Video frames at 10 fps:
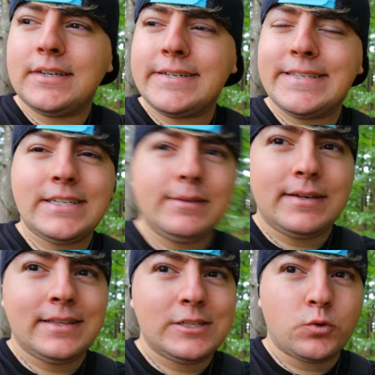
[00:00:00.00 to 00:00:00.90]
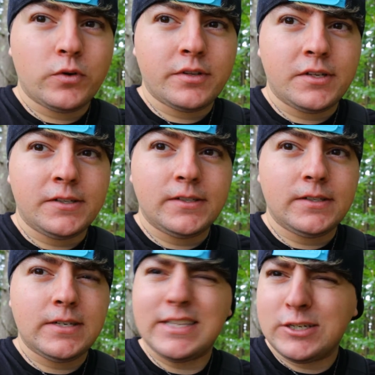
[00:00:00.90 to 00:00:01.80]
I think it's worth it.
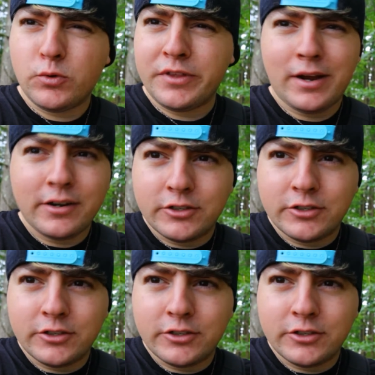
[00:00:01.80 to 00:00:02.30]
I'm